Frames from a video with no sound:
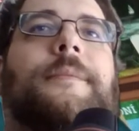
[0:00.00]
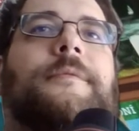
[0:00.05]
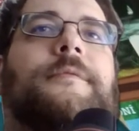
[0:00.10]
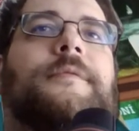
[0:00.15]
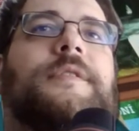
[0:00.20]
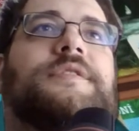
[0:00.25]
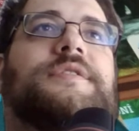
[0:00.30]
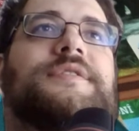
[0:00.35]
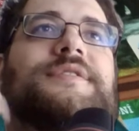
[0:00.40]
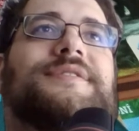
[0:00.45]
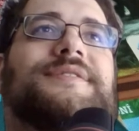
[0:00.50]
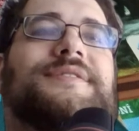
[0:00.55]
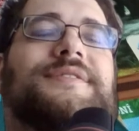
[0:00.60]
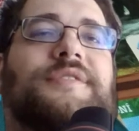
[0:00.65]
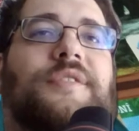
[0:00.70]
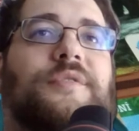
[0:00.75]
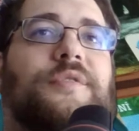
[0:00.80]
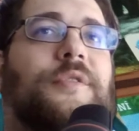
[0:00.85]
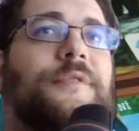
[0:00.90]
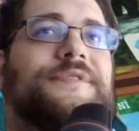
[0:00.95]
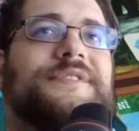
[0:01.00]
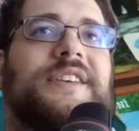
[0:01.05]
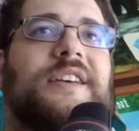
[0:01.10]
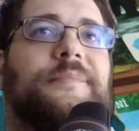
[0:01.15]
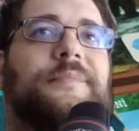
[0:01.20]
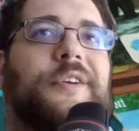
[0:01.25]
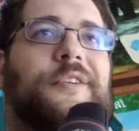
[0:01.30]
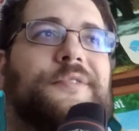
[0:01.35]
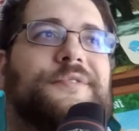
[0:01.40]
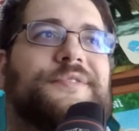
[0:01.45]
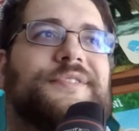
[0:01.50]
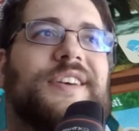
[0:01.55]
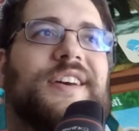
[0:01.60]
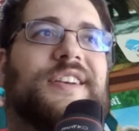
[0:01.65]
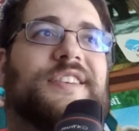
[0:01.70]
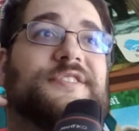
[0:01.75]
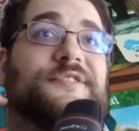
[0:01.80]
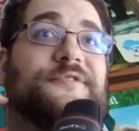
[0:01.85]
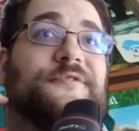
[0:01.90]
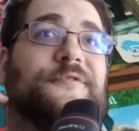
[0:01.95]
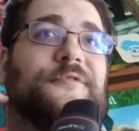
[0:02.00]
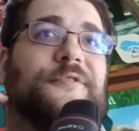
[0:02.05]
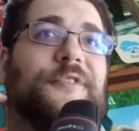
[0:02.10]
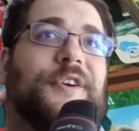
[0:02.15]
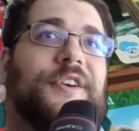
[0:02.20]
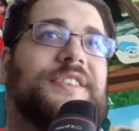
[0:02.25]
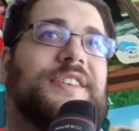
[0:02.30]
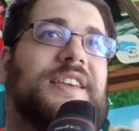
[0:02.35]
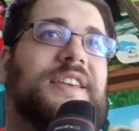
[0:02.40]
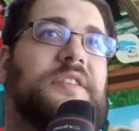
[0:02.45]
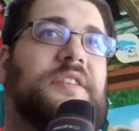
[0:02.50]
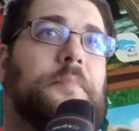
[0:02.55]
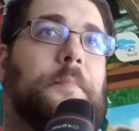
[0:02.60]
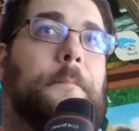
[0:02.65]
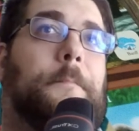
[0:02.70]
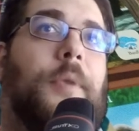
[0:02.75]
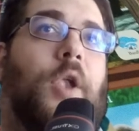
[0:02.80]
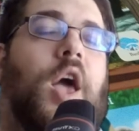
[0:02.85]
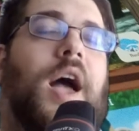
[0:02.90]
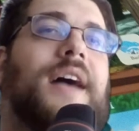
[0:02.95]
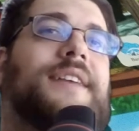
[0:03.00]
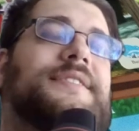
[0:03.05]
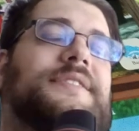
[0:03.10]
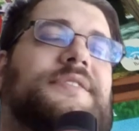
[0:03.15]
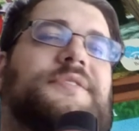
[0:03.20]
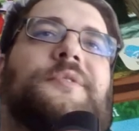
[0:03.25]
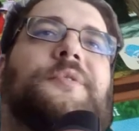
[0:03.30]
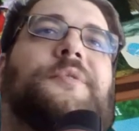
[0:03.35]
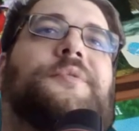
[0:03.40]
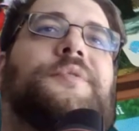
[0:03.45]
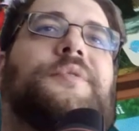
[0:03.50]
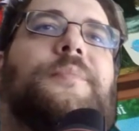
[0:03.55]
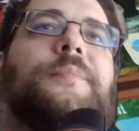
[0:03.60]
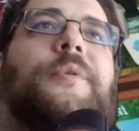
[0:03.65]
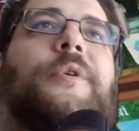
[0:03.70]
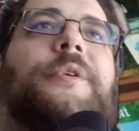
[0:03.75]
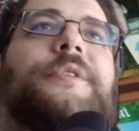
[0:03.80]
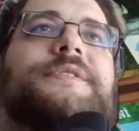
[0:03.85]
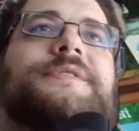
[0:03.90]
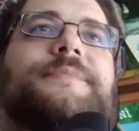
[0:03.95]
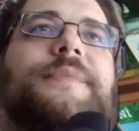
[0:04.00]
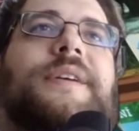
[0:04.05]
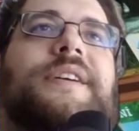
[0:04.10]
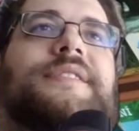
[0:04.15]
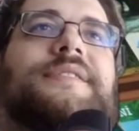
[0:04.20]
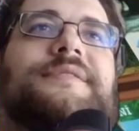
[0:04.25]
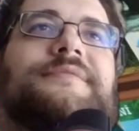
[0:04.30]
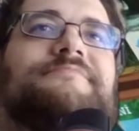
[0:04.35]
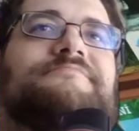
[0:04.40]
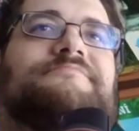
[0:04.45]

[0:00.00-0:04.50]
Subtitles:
which is sort of sad because there is 13 plus on the box, but